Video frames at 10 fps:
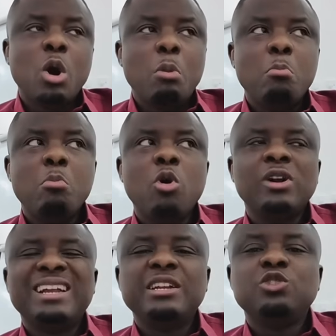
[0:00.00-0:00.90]
more
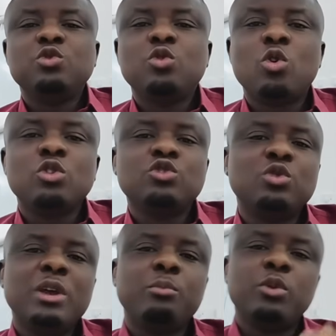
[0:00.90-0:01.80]
than it would cost
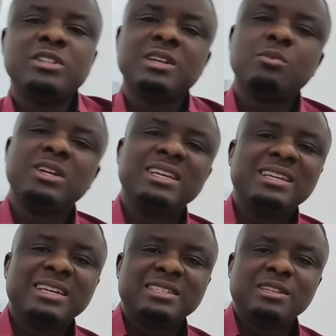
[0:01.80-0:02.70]
to employ somebody in
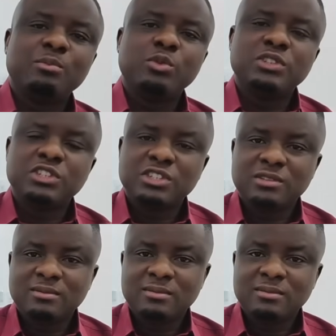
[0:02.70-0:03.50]
that same position.